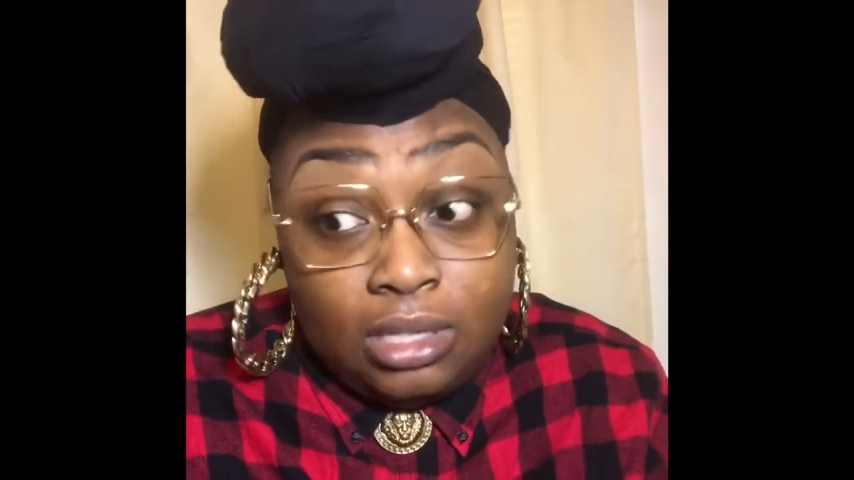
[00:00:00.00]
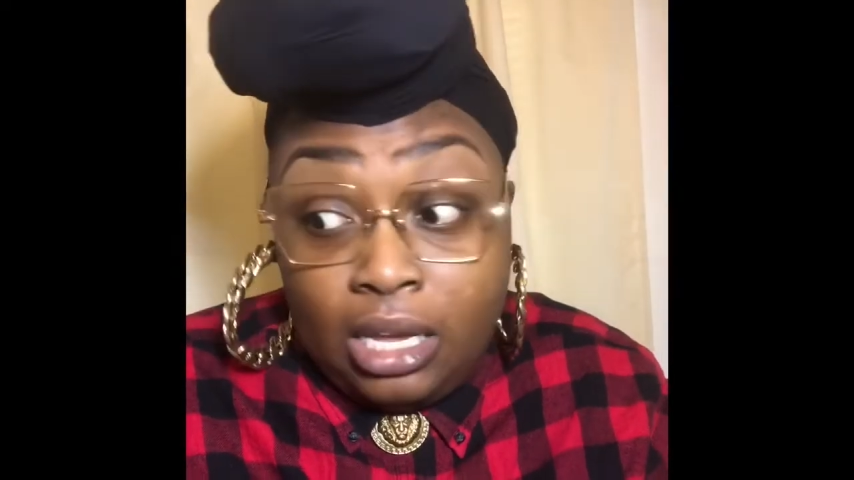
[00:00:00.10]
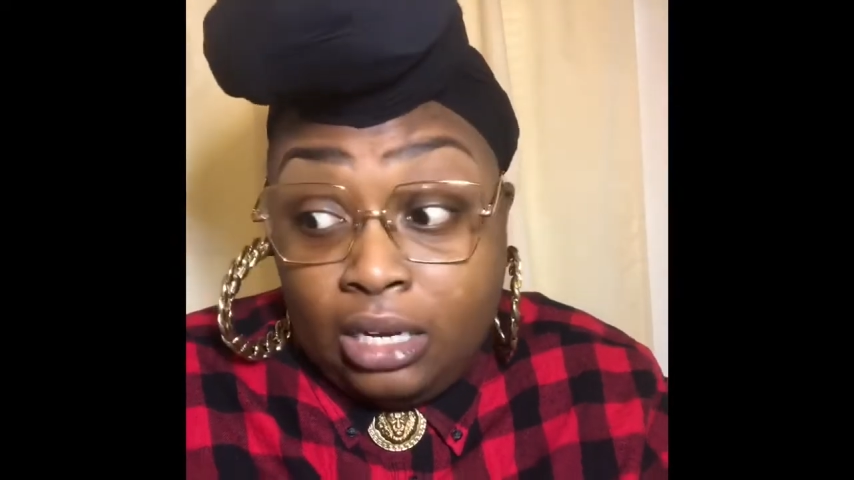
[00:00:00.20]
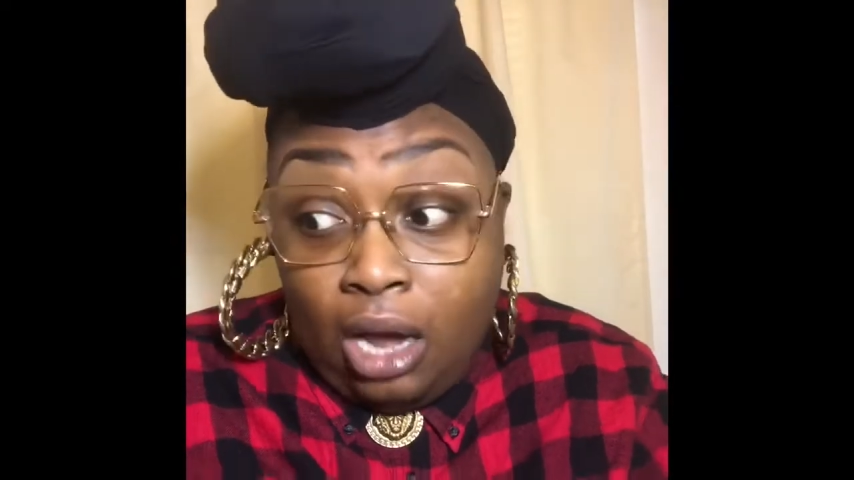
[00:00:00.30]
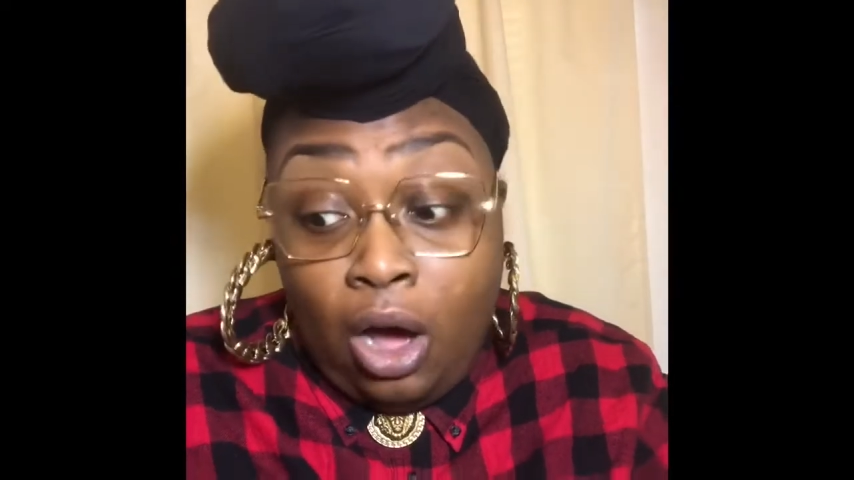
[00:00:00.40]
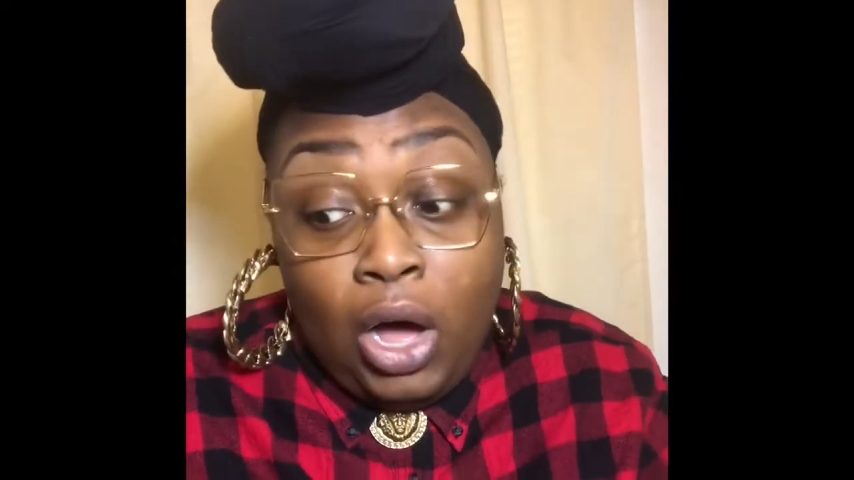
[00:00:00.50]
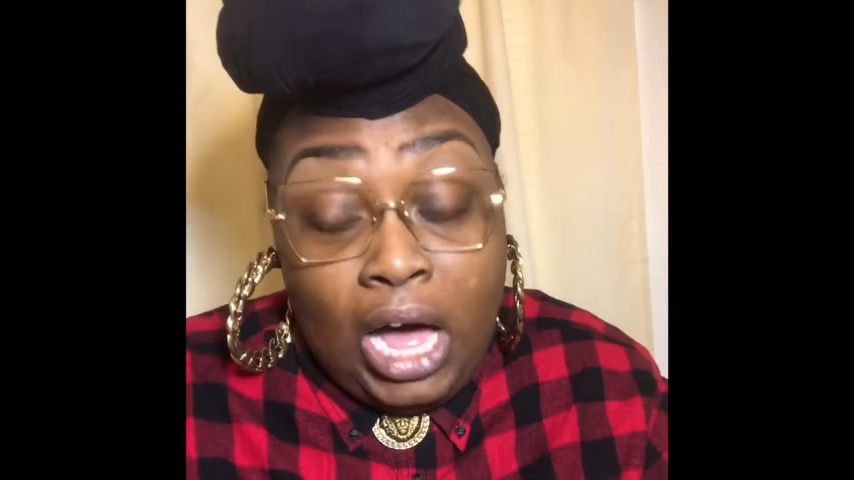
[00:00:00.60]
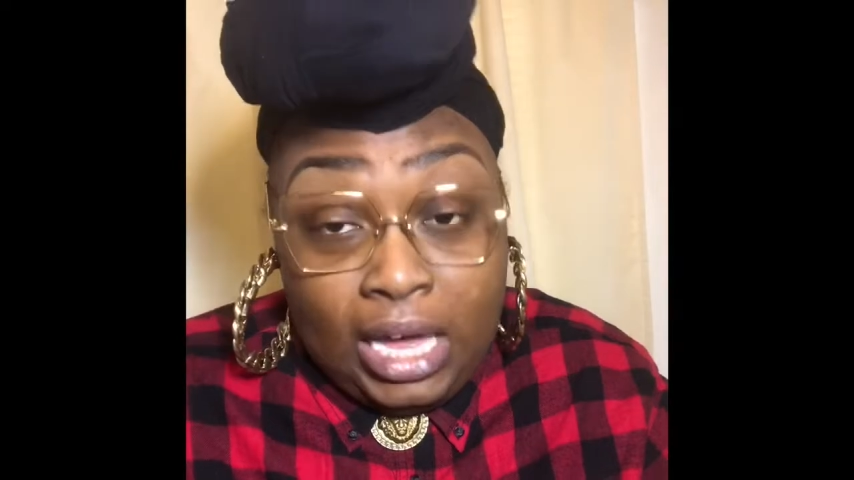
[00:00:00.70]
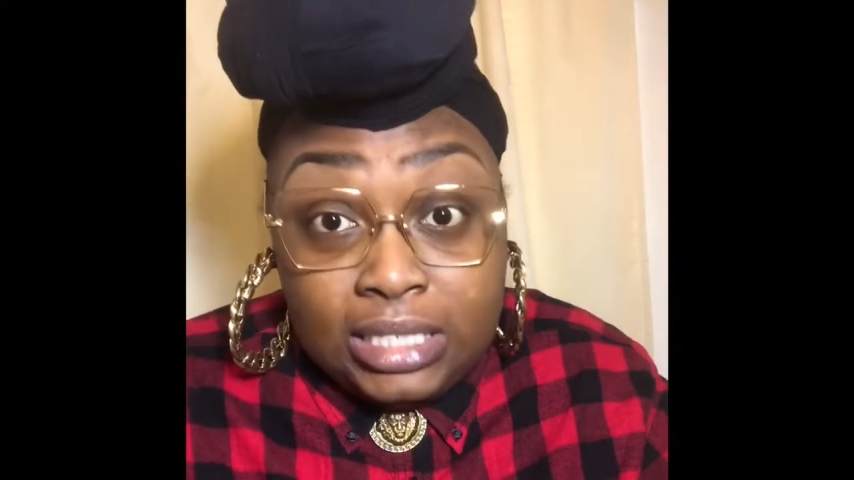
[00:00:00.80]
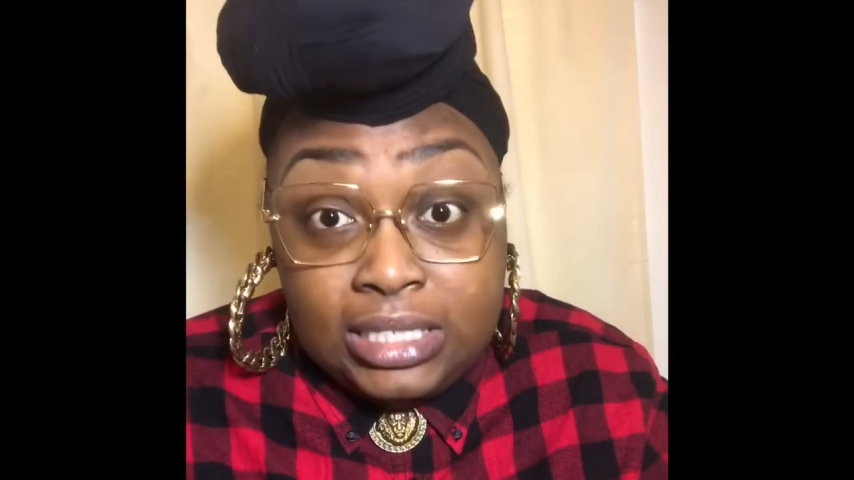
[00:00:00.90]
in all
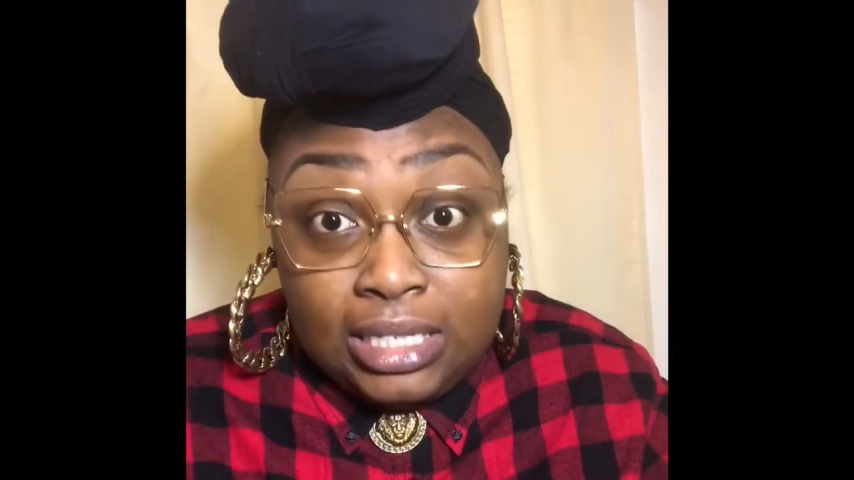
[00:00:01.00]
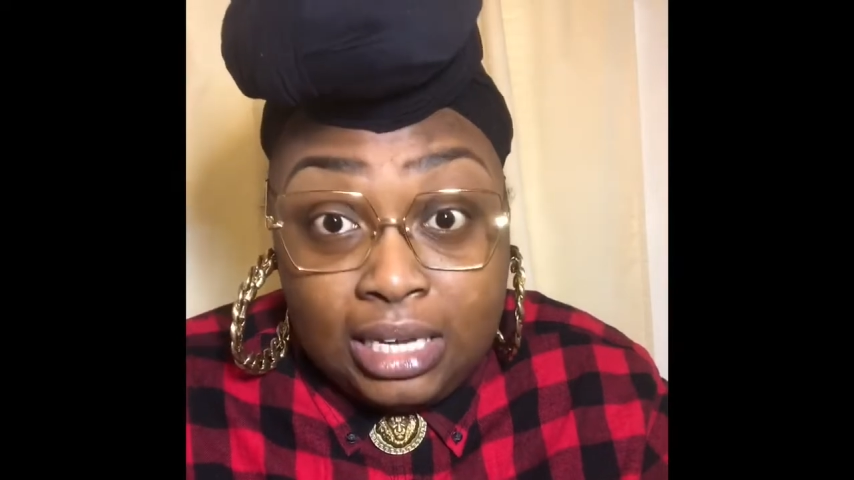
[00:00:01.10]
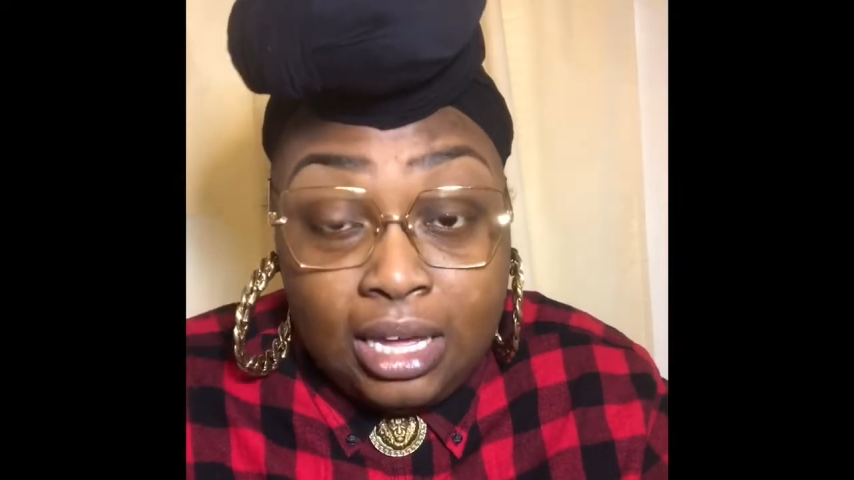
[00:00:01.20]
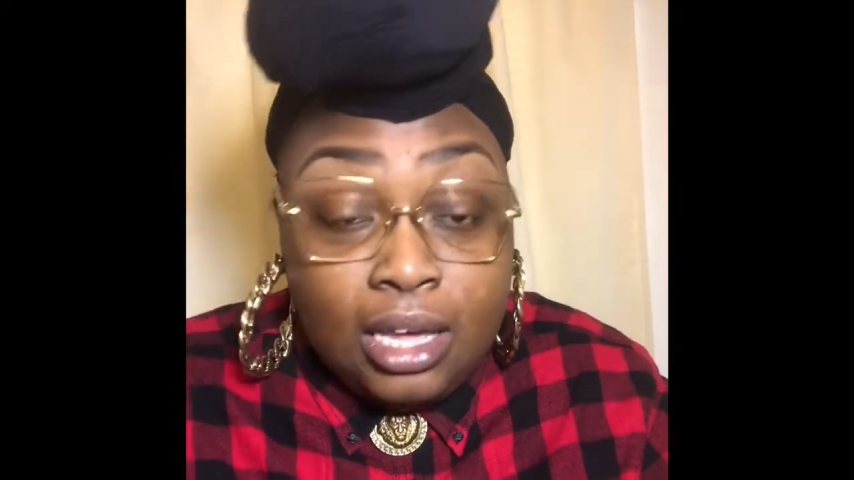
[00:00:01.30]
honesty.